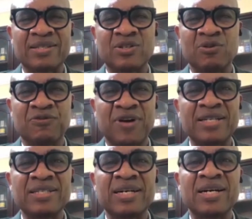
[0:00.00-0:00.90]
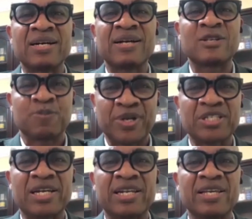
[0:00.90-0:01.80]
you find,
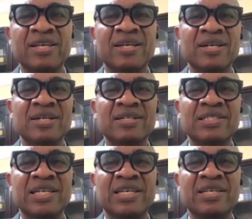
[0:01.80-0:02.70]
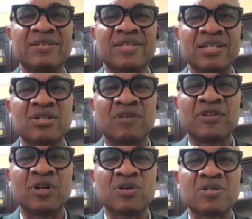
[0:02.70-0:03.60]
especially the state
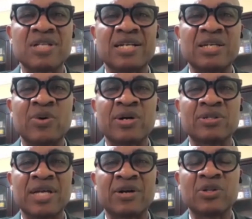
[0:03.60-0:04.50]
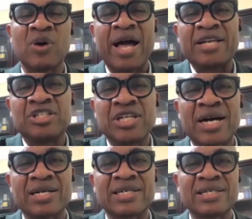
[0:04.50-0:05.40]
governors, that they are going to
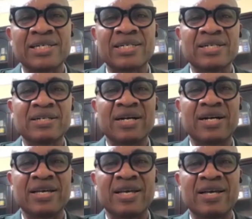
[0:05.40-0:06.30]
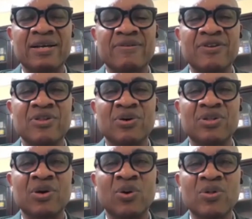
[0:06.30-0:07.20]
hijack,
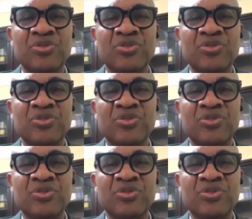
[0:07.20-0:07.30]
the whole